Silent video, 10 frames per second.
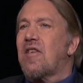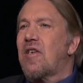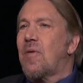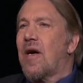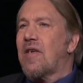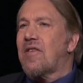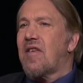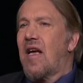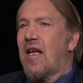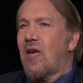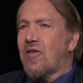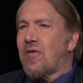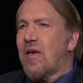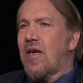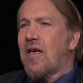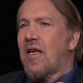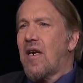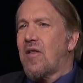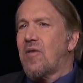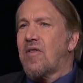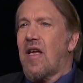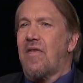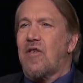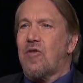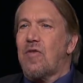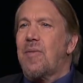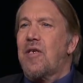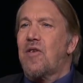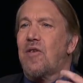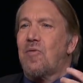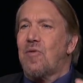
the U.S. and Australia and others have attributed